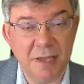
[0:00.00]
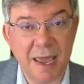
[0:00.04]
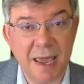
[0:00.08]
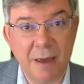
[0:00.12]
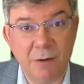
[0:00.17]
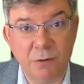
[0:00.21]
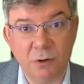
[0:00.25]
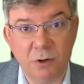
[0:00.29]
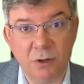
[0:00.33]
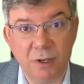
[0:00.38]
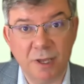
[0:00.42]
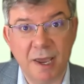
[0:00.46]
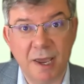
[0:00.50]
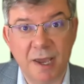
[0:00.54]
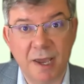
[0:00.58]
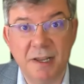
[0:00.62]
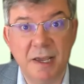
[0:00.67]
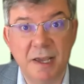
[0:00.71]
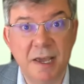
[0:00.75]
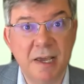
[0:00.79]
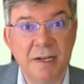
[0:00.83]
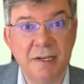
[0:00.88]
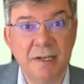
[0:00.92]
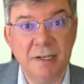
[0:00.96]
Outlook had
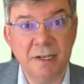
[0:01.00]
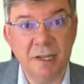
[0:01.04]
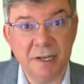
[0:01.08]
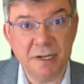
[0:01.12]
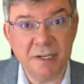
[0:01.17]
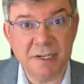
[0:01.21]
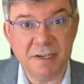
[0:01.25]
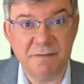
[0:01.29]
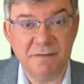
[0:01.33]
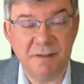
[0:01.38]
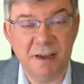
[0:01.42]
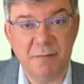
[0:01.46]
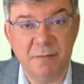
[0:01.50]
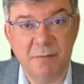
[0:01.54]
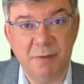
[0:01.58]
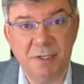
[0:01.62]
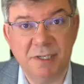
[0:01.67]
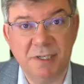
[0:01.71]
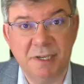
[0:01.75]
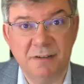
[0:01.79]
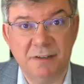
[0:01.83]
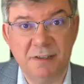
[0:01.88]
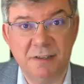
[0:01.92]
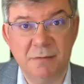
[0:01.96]

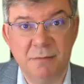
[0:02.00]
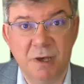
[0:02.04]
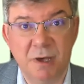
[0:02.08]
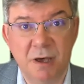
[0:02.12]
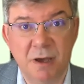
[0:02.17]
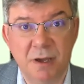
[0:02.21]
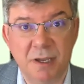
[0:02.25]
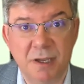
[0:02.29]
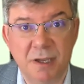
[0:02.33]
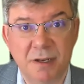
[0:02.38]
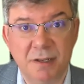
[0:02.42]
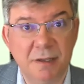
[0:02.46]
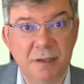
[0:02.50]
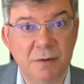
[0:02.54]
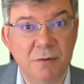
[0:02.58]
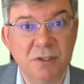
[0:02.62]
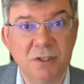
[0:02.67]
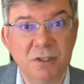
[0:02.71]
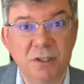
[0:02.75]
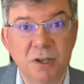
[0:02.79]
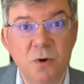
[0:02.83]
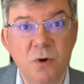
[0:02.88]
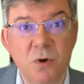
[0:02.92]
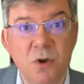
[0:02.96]
95% of the market. There
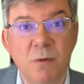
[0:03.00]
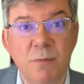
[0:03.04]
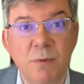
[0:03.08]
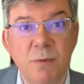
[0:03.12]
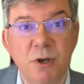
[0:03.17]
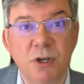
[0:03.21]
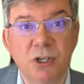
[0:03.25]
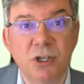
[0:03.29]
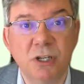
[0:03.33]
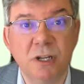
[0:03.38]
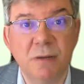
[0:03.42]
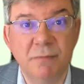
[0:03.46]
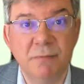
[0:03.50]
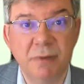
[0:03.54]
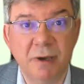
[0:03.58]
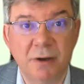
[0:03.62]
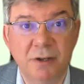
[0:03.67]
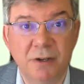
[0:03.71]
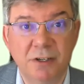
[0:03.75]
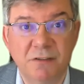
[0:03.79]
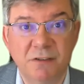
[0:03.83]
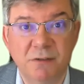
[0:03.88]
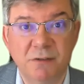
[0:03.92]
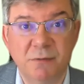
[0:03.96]
was no commercial
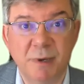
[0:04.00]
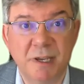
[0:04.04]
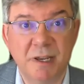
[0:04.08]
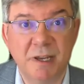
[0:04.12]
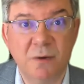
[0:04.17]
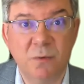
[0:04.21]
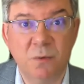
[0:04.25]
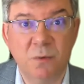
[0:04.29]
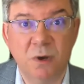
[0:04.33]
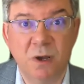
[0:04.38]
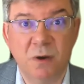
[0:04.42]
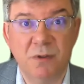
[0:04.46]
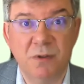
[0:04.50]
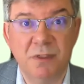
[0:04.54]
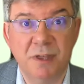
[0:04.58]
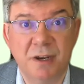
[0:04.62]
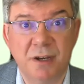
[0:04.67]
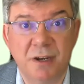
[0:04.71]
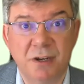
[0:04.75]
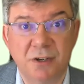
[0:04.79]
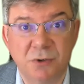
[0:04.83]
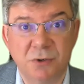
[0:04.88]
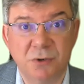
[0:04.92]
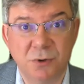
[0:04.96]
imperative to make it work with
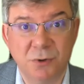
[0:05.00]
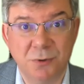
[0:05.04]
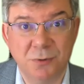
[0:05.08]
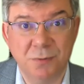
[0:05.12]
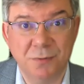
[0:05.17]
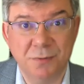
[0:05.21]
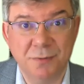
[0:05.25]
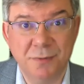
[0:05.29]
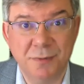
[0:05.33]
that at all.